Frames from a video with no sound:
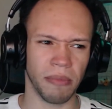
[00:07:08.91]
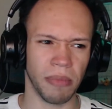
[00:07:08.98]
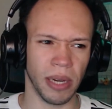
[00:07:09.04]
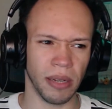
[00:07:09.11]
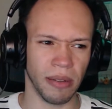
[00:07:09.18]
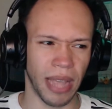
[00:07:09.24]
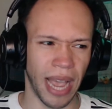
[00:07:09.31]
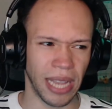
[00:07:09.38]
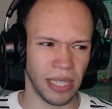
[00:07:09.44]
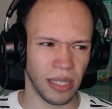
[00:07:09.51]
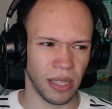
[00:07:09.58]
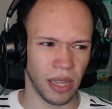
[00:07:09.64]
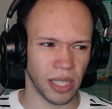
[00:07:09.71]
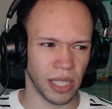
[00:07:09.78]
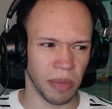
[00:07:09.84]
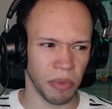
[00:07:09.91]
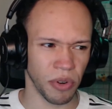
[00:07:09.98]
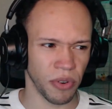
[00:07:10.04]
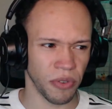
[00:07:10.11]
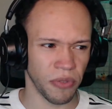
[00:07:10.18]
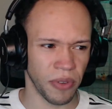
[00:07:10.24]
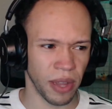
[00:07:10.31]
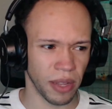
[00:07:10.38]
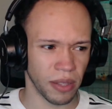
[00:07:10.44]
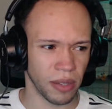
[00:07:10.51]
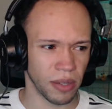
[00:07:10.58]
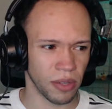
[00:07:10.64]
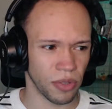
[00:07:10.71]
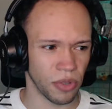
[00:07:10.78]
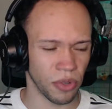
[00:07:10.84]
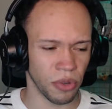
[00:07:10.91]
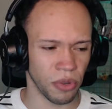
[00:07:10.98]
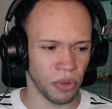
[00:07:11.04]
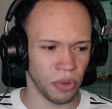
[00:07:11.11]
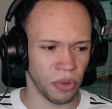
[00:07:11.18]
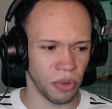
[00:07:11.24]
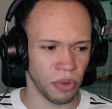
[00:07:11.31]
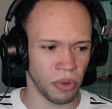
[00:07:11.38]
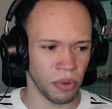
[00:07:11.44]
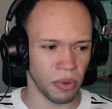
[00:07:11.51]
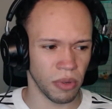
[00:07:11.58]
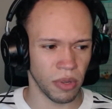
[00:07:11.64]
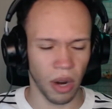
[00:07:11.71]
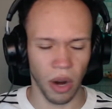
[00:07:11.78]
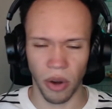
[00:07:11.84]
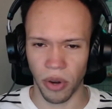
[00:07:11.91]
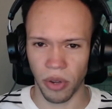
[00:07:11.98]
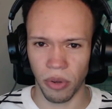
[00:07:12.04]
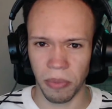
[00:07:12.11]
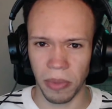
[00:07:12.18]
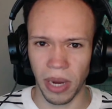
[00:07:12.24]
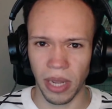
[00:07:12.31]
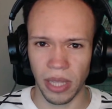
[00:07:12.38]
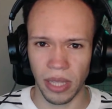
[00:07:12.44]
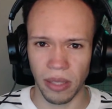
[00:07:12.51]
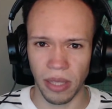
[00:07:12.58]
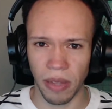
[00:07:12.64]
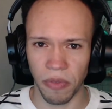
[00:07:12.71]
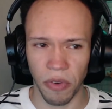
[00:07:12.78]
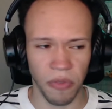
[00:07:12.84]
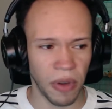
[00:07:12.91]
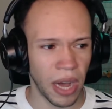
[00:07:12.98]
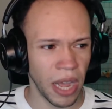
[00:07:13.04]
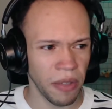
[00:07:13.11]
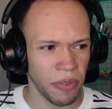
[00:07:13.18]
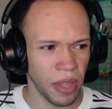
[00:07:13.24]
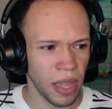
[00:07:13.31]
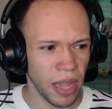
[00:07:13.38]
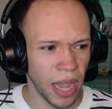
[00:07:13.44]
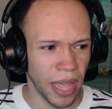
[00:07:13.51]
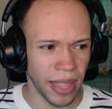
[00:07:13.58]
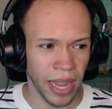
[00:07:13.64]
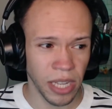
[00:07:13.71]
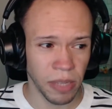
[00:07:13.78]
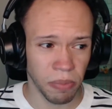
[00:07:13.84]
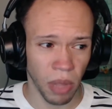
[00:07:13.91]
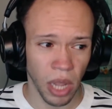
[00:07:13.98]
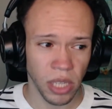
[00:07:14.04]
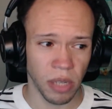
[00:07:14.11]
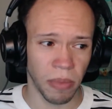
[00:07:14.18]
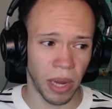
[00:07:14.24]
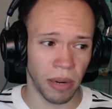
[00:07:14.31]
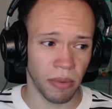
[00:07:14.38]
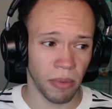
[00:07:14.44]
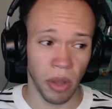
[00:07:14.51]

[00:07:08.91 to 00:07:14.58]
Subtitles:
but has a similar effect to Argomon level 5, and that is Blossomon.